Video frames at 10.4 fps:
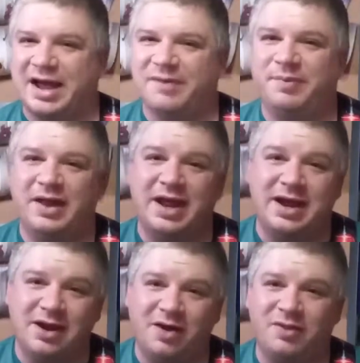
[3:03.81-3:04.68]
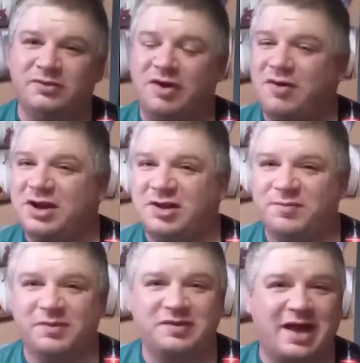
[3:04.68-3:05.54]
could play other tunings
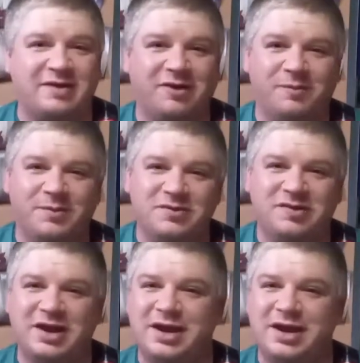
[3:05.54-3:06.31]
besides open G.